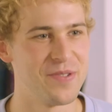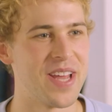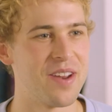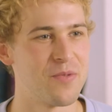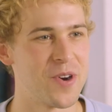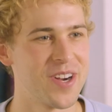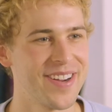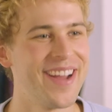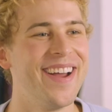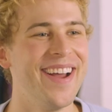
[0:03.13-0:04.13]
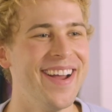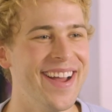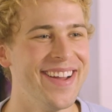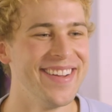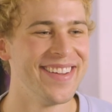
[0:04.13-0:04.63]
who's out of work
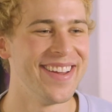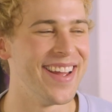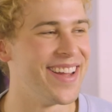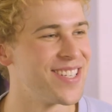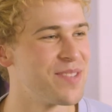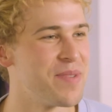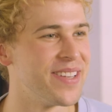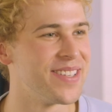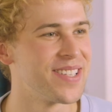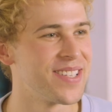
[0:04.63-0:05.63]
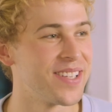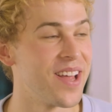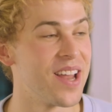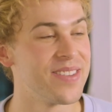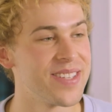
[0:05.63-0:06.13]
and spends a
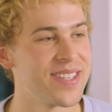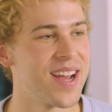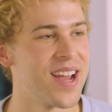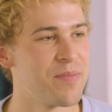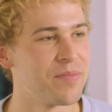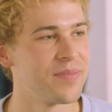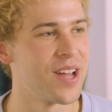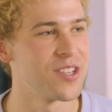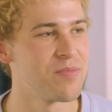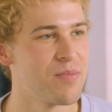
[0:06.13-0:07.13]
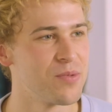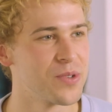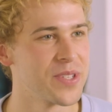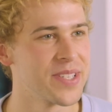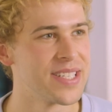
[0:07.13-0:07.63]
lot of his time lounging by
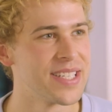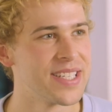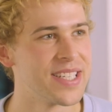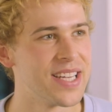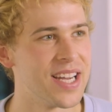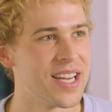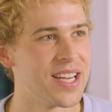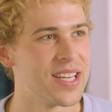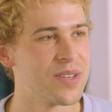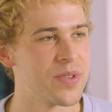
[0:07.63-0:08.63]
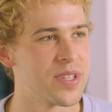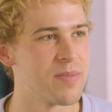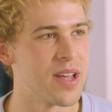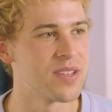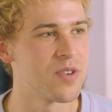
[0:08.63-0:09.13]
pools with his
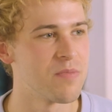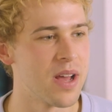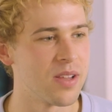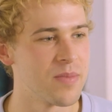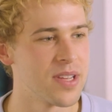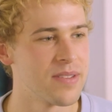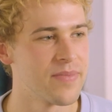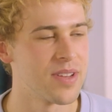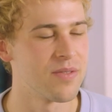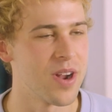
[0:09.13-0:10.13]
best friend Bellamy and